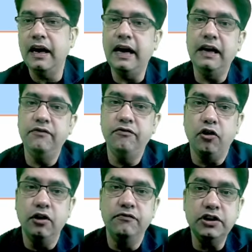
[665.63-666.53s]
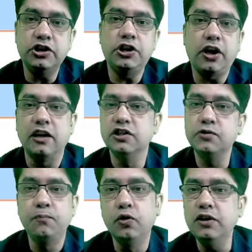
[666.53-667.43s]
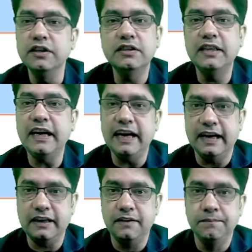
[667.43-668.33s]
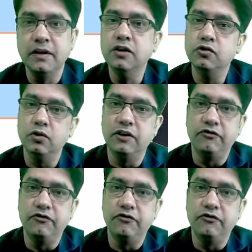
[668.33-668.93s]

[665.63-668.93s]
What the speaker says: and on which transporters they act. So the